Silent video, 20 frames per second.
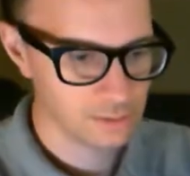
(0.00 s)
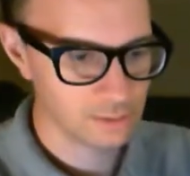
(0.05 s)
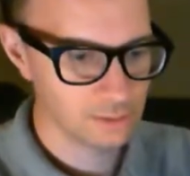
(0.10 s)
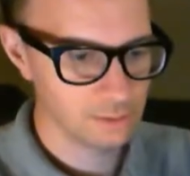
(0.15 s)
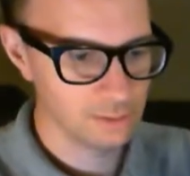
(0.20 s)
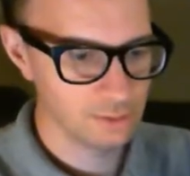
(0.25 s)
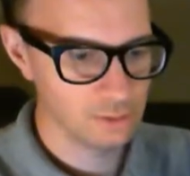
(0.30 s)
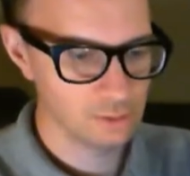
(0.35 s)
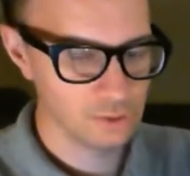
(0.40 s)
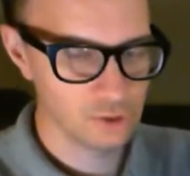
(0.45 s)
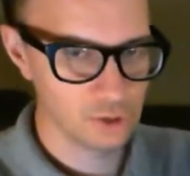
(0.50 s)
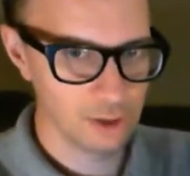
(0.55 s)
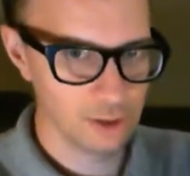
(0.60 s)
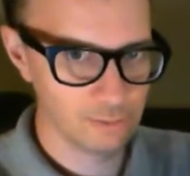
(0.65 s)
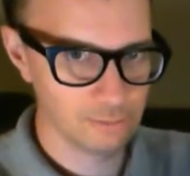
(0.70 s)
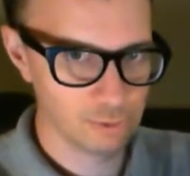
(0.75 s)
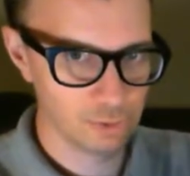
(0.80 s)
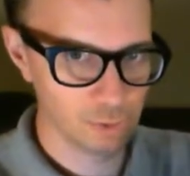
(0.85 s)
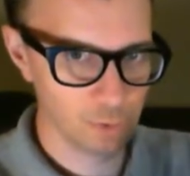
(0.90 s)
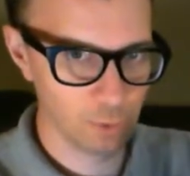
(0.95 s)
it is time
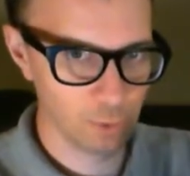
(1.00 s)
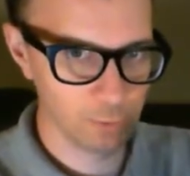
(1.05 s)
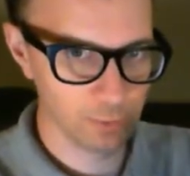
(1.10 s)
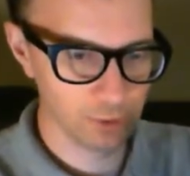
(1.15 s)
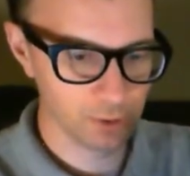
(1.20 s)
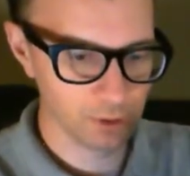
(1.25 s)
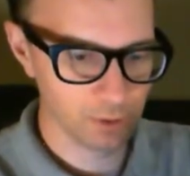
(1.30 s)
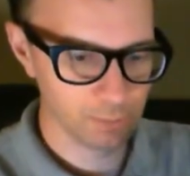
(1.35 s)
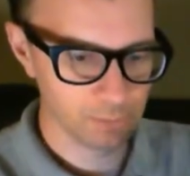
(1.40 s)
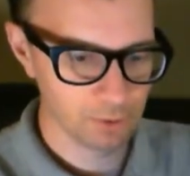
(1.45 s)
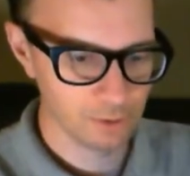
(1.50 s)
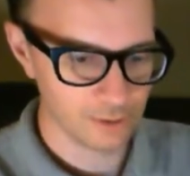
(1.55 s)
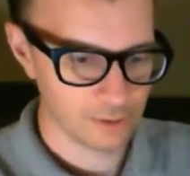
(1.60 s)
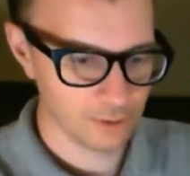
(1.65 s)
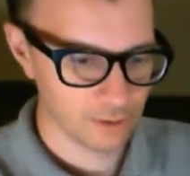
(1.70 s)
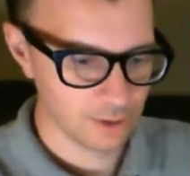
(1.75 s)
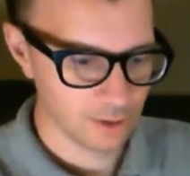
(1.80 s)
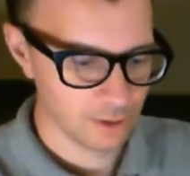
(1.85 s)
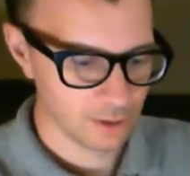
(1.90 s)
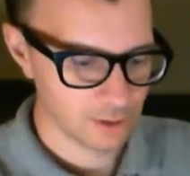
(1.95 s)
to open up
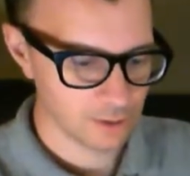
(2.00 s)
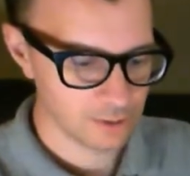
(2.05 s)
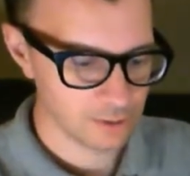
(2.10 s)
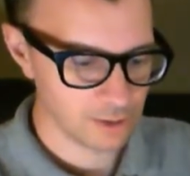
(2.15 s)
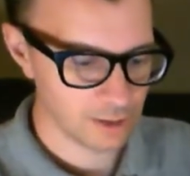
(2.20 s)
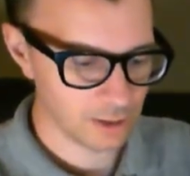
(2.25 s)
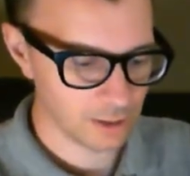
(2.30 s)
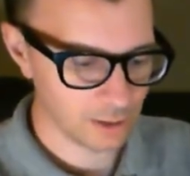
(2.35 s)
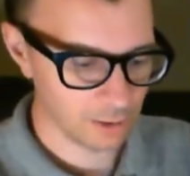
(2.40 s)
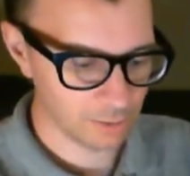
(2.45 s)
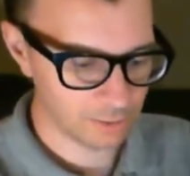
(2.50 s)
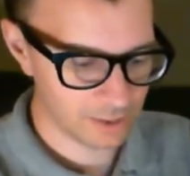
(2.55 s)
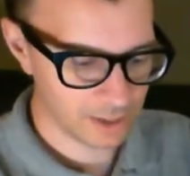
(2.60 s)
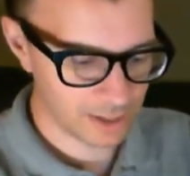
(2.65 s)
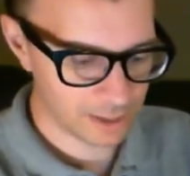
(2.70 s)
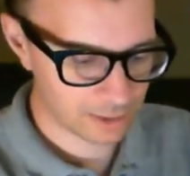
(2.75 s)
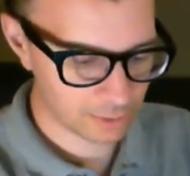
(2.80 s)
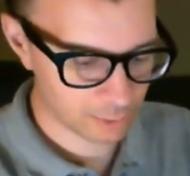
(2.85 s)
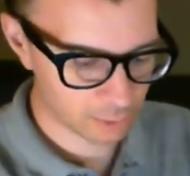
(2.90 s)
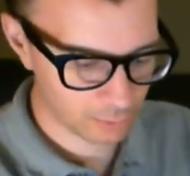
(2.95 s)
and take out the
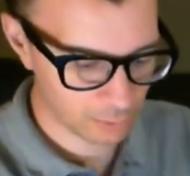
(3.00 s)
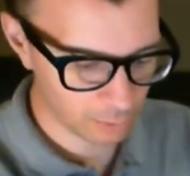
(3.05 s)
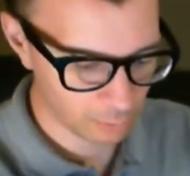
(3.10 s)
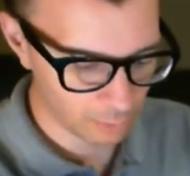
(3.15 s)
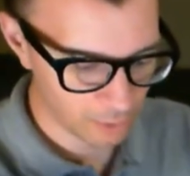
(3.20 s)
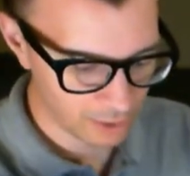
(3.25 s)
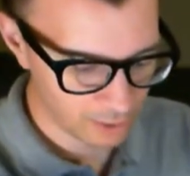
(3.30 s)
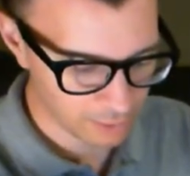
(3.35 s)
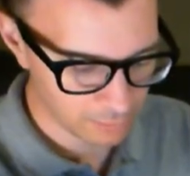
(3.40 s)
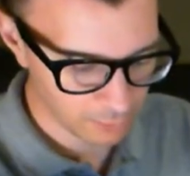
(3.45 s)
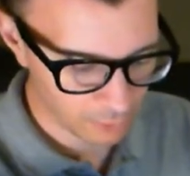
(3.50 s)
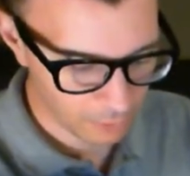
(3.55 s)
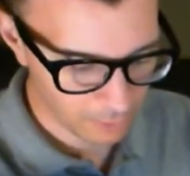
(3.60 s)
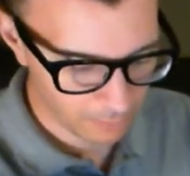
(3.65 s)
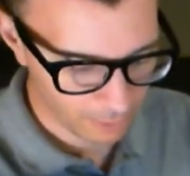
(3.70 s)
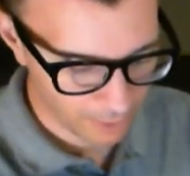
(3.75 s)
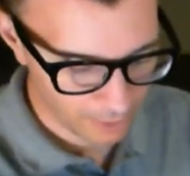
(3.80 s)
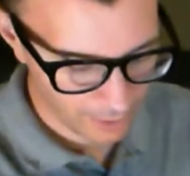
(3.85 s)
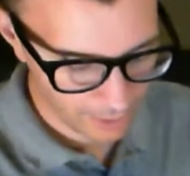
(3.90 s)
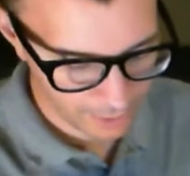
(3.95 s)
actual Raspberry
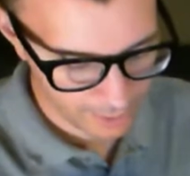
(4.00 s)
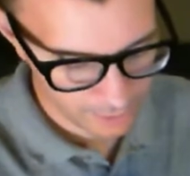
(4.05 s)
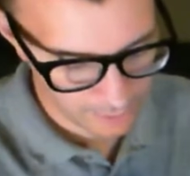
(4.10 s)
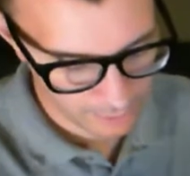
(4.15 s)
Pi